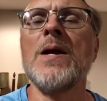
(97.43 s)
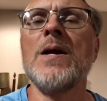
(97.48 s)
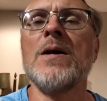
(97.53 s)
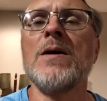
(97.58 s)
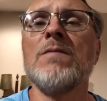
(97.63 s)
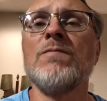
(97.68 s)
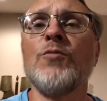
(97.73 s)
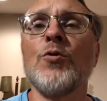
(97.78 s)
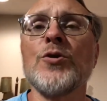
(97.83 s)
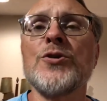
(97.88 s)

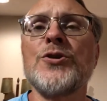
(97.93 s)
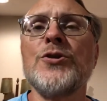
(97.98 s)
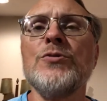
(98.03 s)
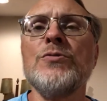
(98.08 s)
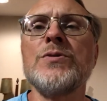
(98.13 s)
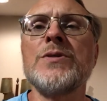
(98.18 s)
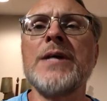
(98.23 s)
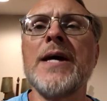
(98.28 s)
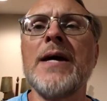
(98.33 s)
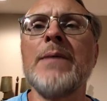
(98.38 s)
For
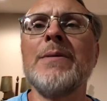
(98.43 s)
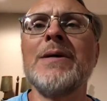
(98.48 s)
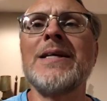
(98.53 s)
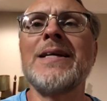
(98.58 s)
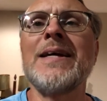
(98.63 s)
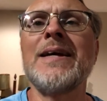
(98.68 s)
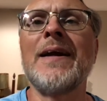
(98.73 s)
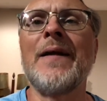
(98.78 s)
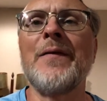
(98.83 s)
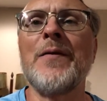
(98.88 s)
Tuesday, but
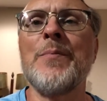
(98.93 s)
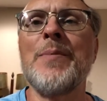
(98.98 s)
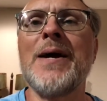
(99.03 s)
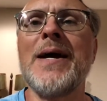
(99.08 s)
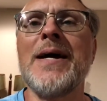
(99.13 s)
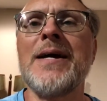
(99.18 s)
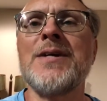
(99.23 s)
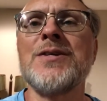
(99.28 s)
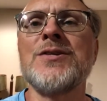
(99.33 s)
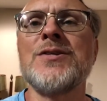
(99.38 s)
get on the
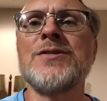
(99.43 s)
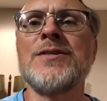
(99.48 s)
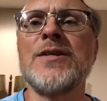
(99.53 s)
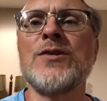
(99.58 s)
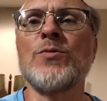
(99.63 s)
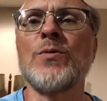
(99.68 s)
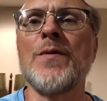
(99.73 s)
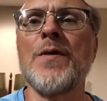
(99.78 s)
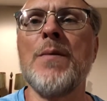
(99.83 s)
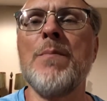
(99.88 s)
packages. That's
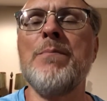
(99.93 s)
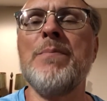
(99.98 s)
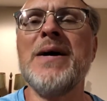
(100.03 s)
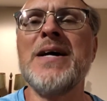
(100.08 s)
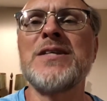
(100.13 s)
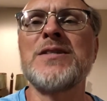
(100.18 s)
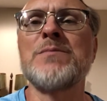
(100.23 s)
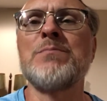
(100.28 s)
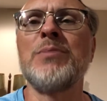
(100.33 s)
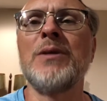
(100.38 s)
where the
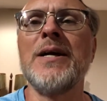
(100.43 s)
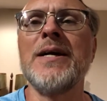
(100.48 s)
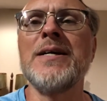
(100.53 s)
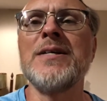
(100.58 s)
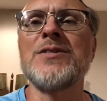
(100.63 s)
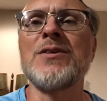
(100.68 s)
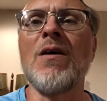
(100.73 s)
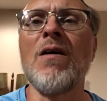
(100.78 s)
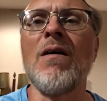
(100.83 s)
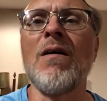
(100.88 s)
best
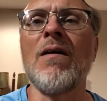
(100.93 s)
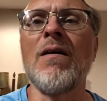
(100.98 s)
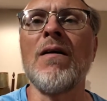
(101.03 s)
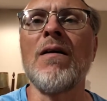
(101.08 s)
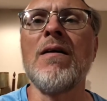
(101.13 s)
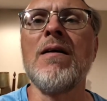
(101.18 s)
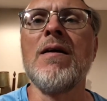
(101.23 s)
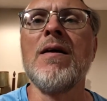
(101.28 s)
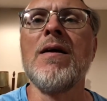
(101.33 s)
plays are.